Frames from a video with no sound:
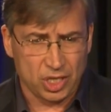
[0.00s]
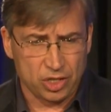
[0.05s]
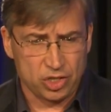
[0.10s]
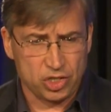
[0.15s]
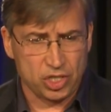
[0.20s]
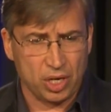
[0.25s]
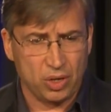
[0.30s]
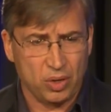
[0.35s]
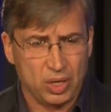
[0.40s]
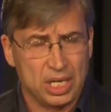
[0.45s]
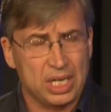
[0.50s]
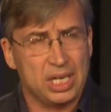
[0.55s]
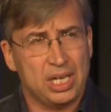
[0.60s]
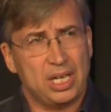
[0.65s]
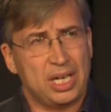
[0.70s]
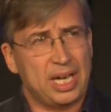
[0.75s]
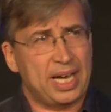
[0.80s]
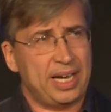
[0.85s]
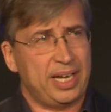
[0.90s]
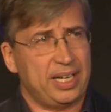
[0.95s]
So
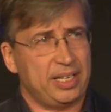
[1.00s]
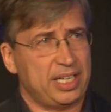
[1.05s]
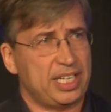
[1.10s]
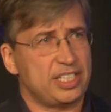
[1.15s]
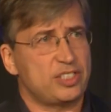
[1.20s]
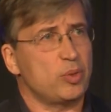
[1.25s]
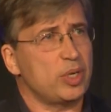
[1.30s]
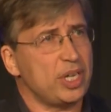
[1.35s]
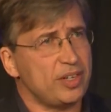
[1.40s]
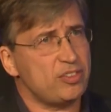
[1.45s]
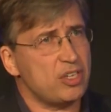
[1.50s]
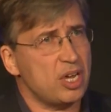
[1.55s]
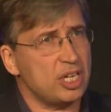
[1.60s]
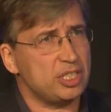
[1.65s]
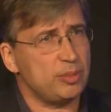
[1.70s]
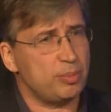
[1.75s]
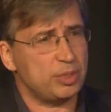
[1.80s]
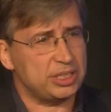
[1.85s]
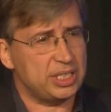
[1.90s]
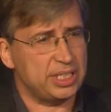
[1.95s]
I guess what I've
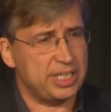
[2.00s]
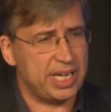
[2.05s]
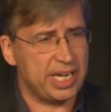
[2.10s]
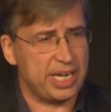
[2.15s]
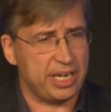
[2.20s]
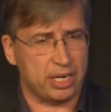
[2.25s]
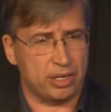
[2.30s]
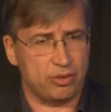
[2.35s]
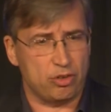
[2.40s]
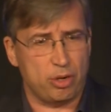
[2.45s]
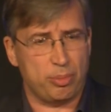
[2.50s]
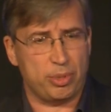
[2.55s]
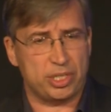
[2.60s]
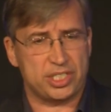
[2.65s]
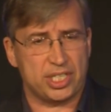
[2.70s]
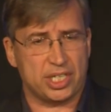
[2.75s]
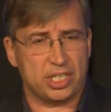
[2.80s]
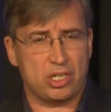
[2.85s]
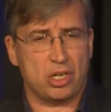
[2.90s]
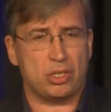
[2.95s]
talked about today are robots
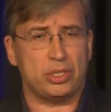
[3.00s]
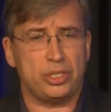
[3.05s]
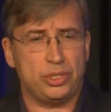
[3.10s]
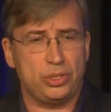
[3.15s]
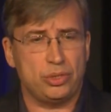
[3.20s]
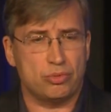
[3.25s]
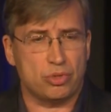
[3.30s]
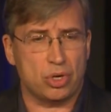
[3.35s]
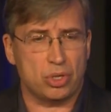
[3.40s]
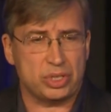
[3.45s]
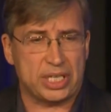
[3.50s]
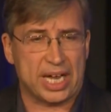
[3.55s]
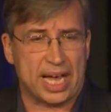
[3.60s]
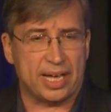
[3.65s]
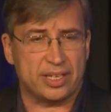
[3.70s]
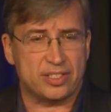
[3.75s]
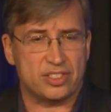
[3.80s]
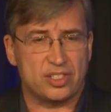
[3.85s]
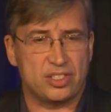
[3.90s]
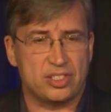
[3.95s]
that can not only do rote
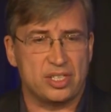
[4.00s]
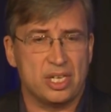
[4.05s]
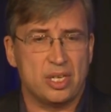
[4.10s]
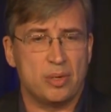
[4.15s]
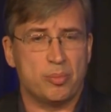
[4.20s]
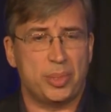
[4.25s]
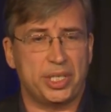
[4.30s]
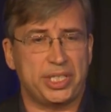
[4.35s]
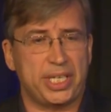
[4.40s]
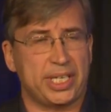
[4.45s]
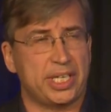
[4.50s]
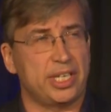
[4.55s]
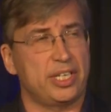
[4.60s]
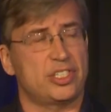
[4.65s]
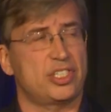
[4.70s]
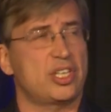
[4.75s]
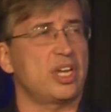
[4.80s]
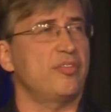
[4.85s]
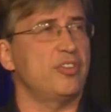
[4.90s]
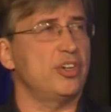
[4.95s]
tasks, but they can
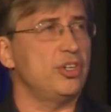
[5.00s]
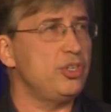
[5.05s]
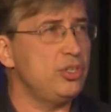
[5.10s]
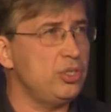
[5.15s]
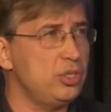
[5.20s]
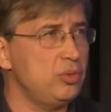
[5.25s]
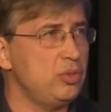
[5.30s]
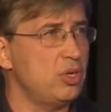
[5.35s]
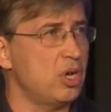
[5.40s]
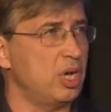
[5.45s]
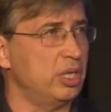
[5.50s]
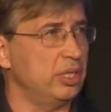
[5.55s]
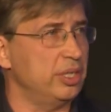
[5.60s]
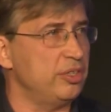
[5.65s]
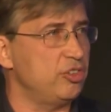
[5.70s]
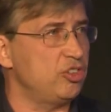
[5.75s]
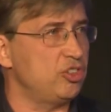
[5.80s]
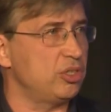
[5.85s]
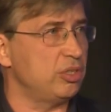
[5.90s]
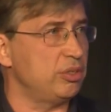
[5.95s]
discover new
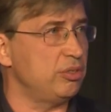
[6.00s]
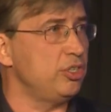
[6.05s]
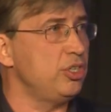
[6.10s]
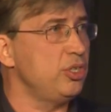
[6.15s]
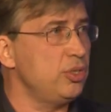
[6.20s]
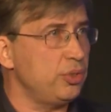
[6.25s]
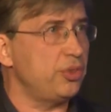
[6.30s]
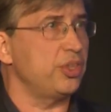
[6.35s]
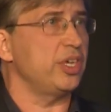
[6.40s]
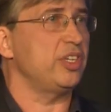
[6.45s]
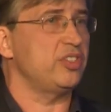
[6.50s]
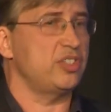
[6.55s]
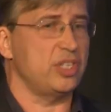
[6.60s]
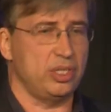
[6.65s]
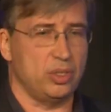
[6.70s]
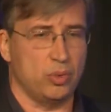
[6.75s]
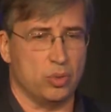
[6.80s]
knowledge, new things in the